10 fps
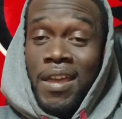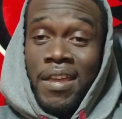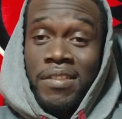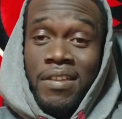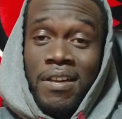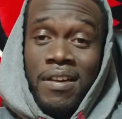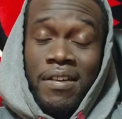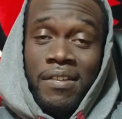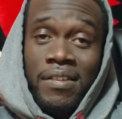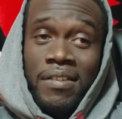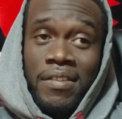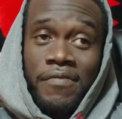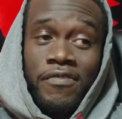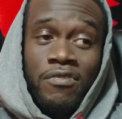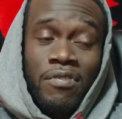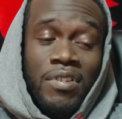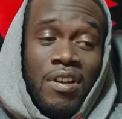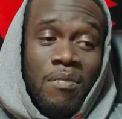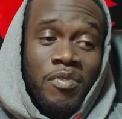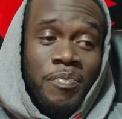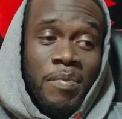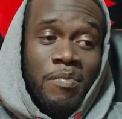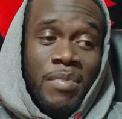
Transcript: And uh, if you know any homeless people,